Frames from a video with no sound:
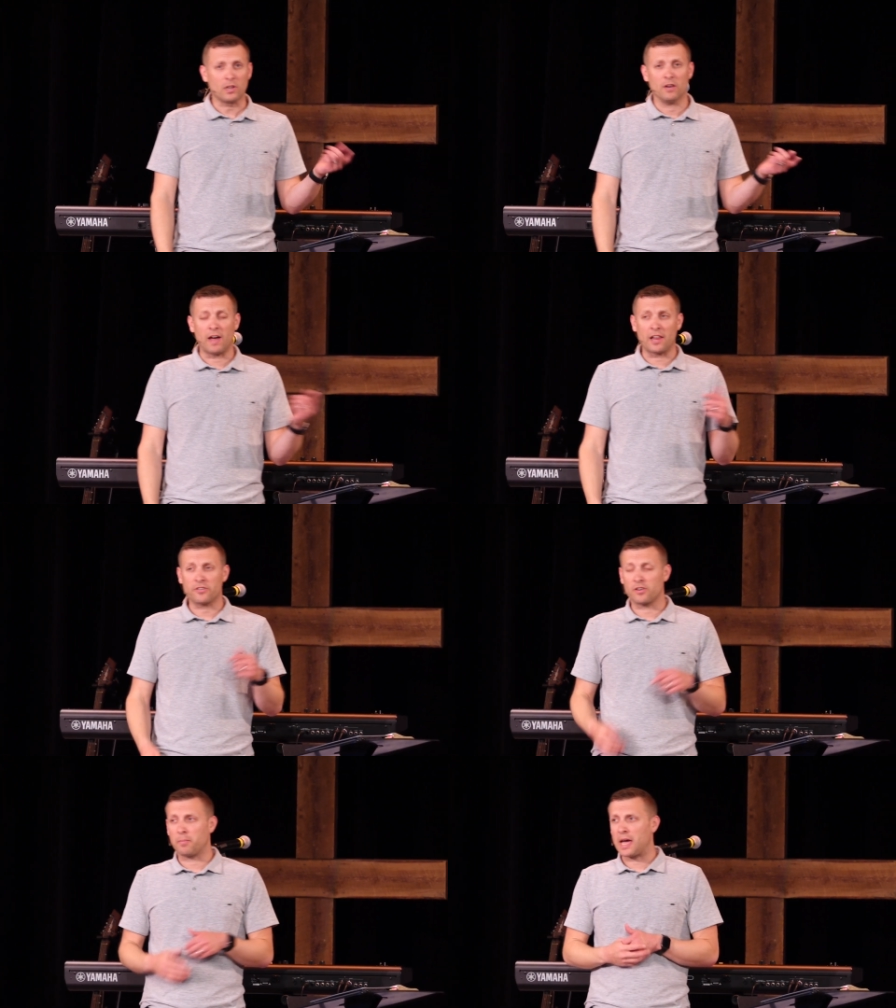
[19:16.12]
of
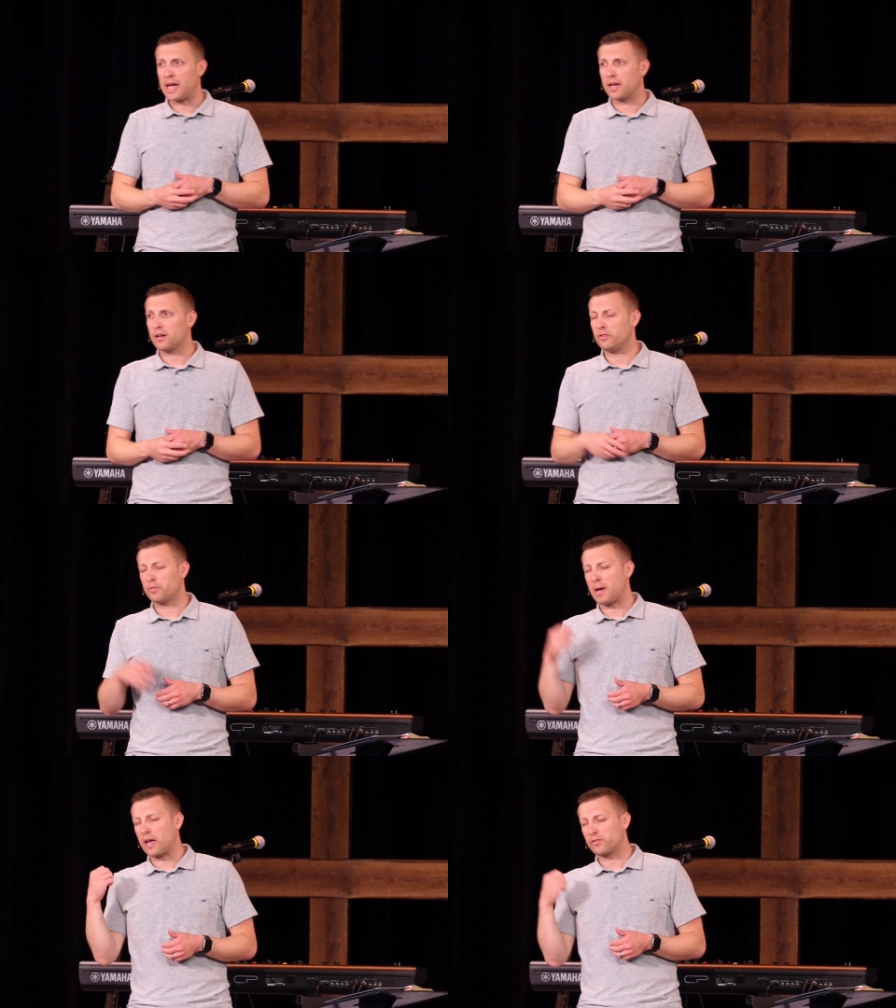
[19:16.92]
Alistair Begg, who's
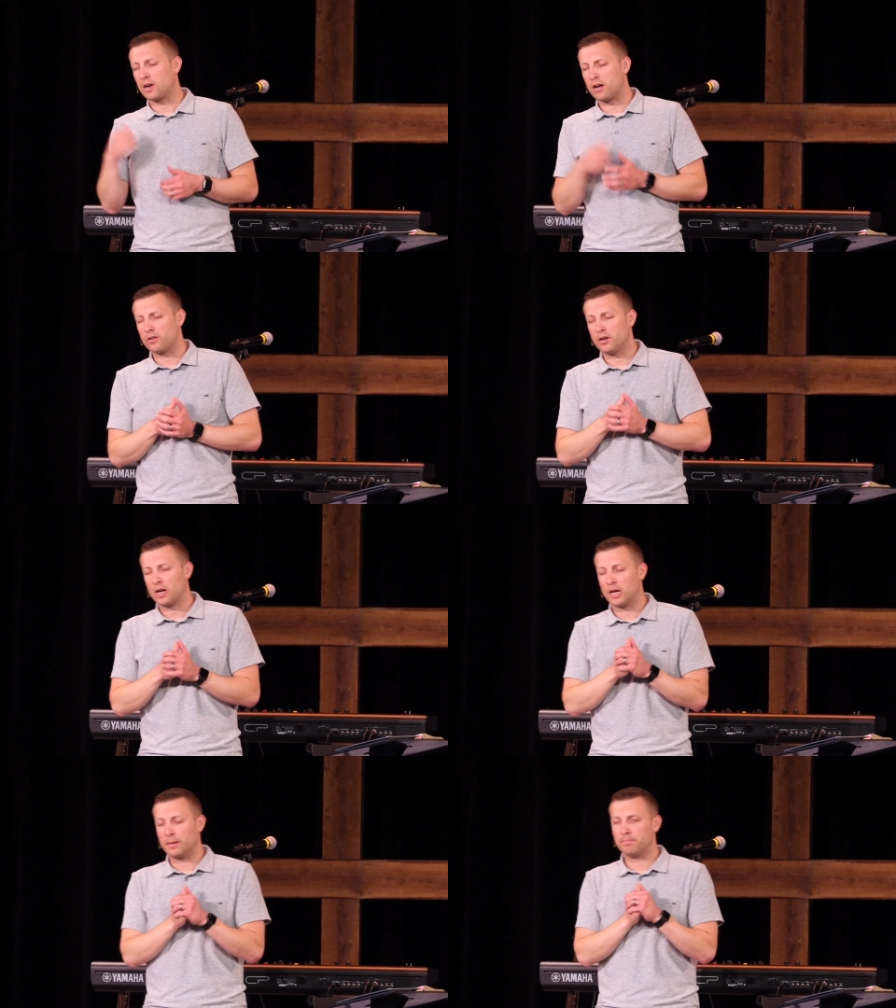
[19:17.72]
a pastor out in
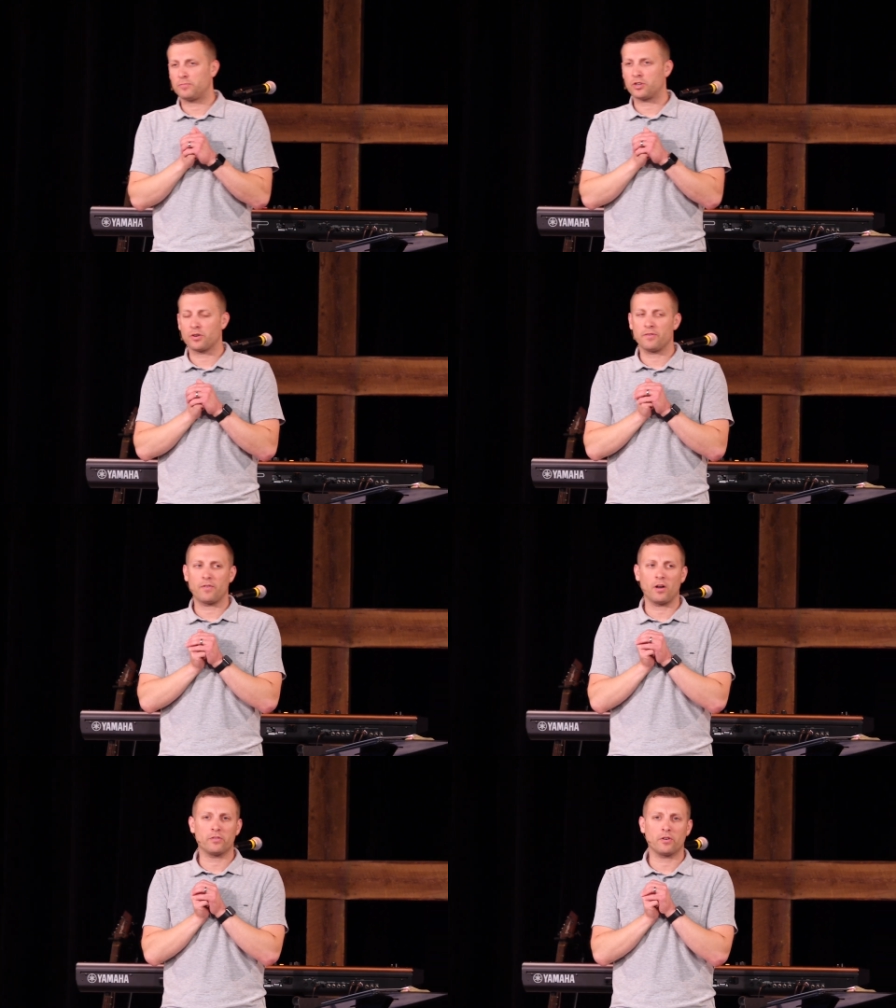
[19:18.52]
um, Chagrin
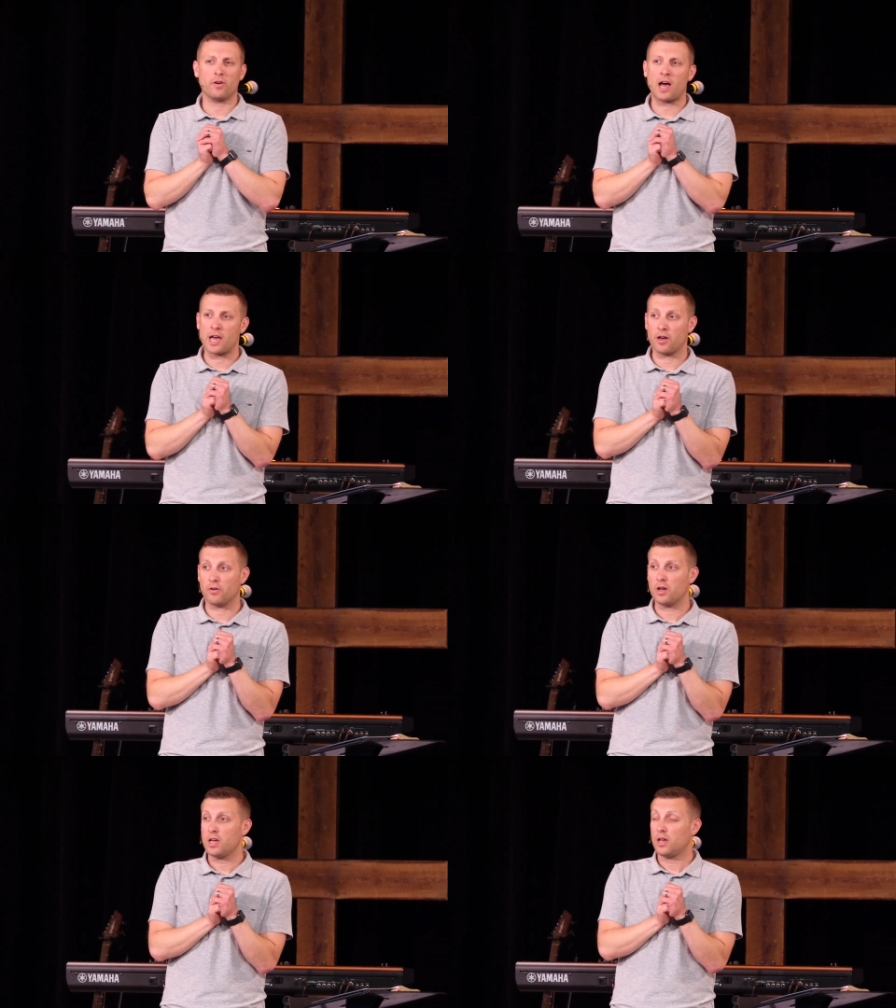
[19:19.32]
Falls,
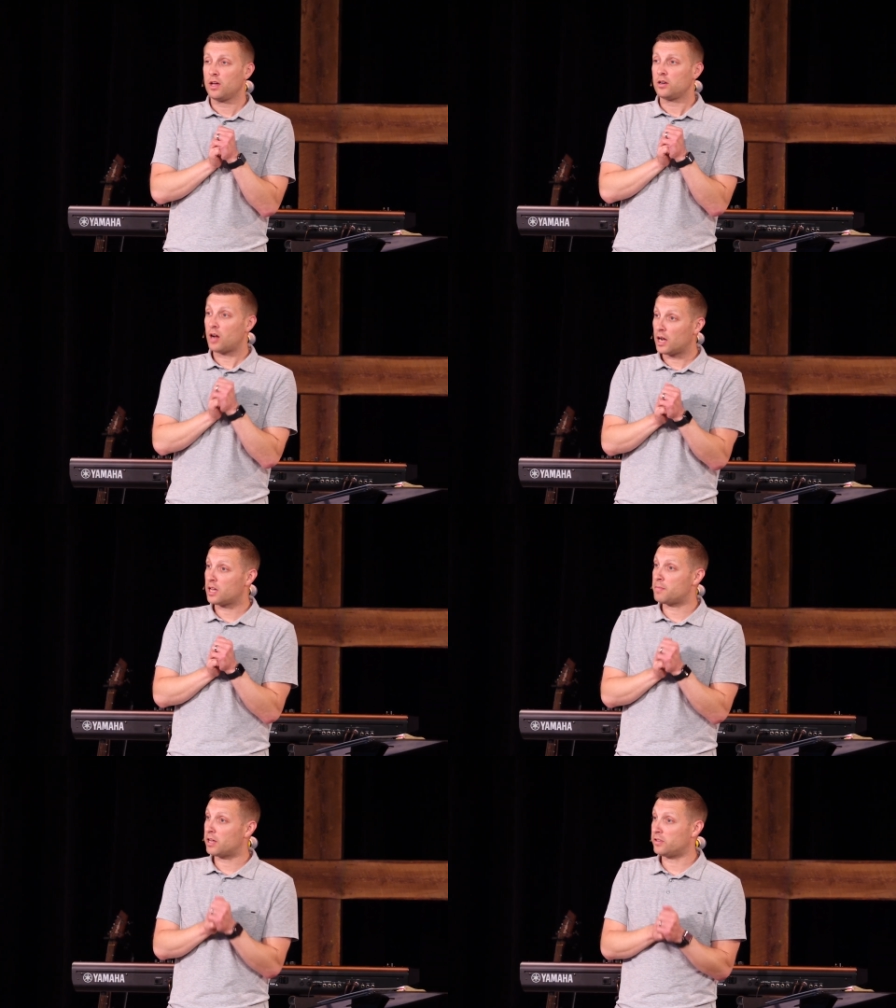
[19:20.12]
Ohio,
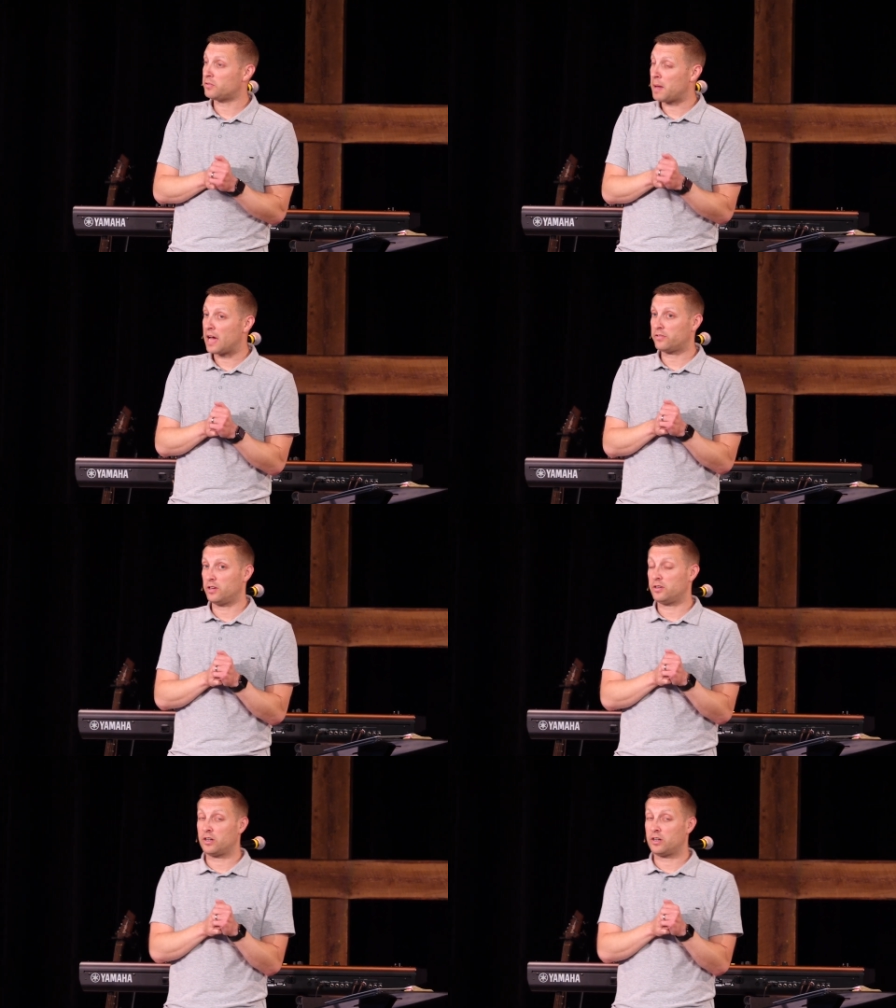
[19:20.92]
talking about this passage.